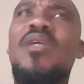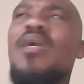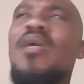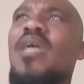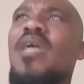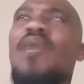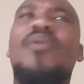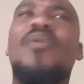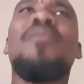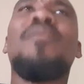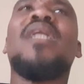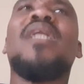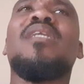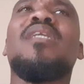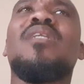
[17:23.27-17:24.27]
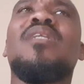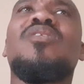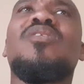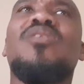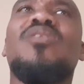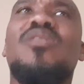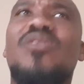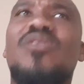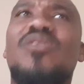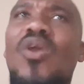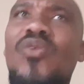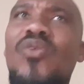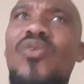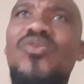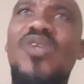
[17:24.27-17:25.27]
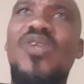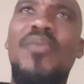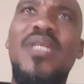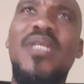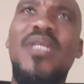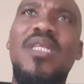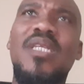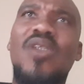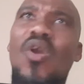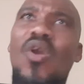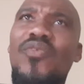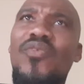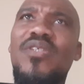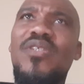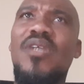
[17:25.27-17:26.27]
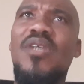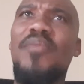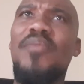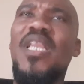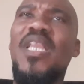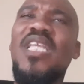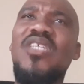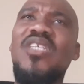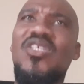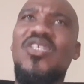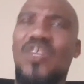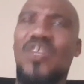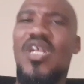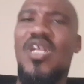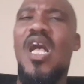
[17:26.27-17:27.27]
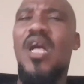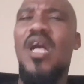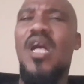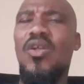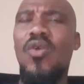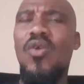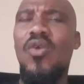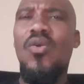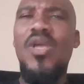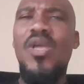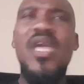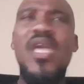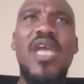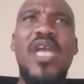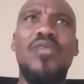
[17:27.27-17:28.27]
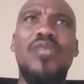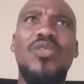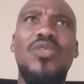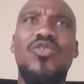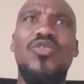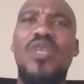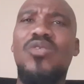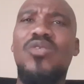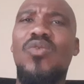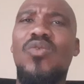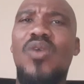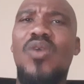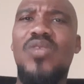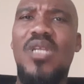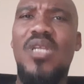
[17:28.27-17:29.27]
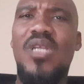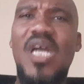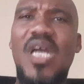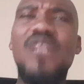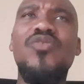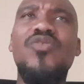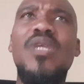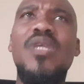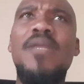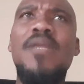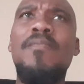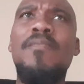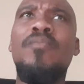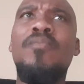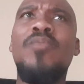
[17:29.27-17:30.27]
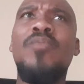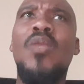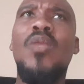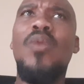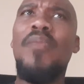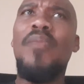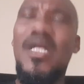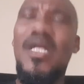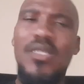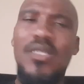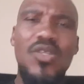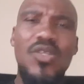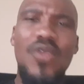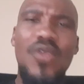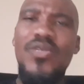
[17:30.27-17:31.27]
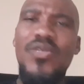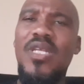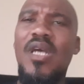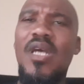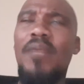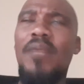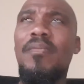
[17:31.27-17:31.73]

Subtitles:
and we're about to turn some of these offices up, at least in Chicago, as we stretch across the country. We're about to turn it up